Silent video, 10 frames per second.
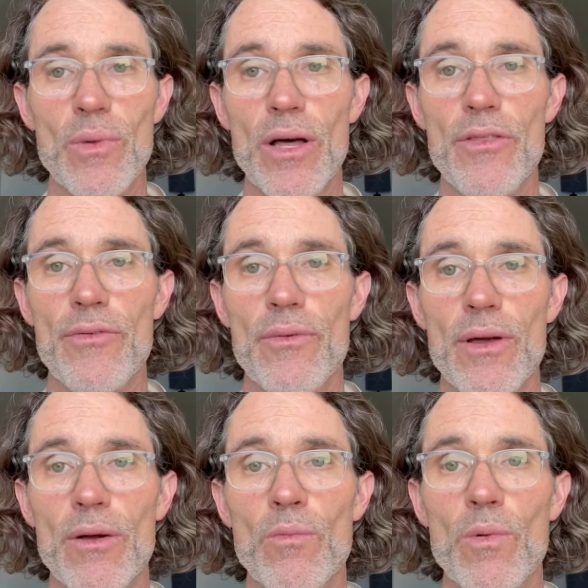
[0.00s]
month,
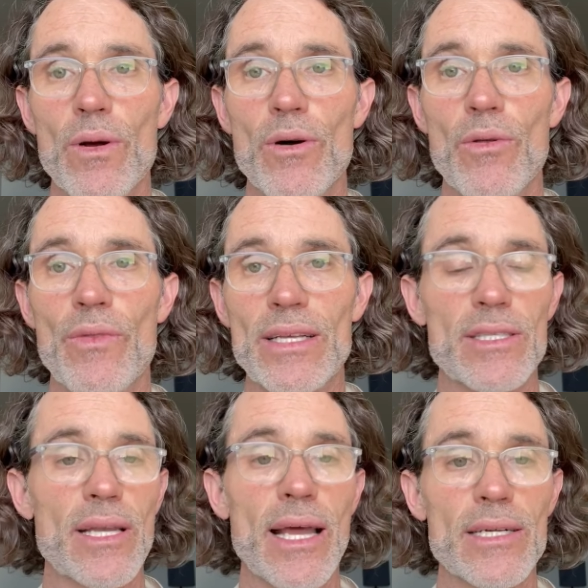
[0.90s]
that's
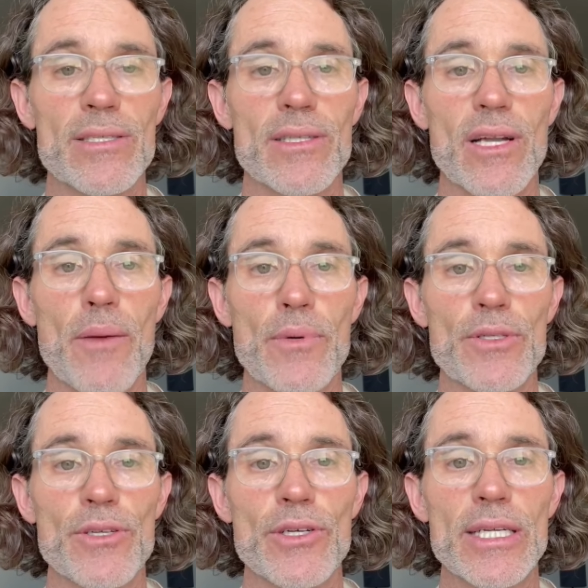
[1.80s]
an excellent
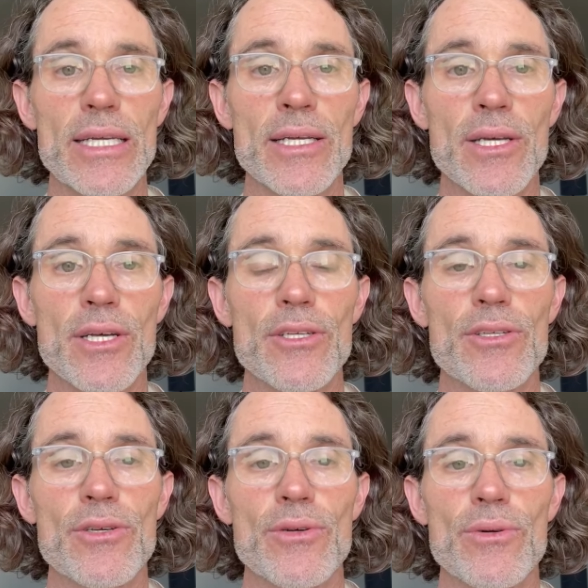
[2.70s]
opportunity
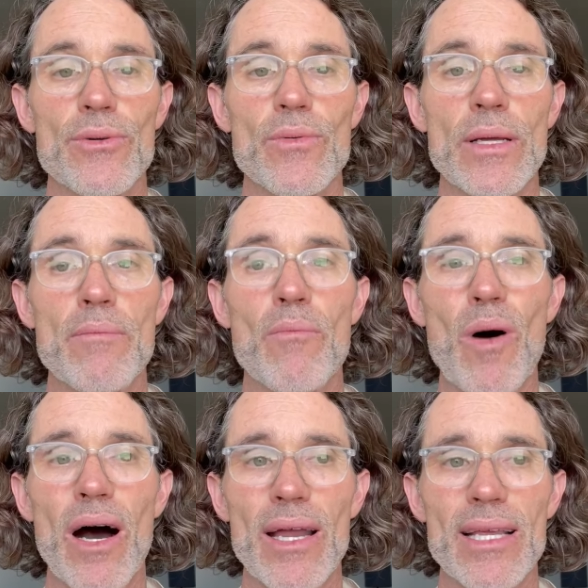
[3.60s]
to
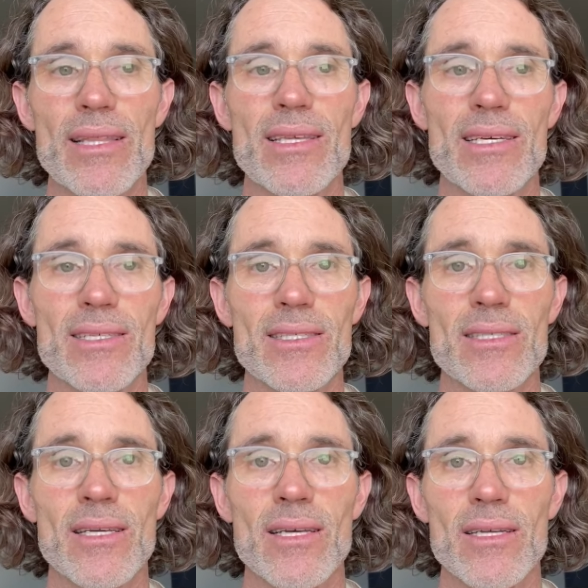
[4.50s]
embody this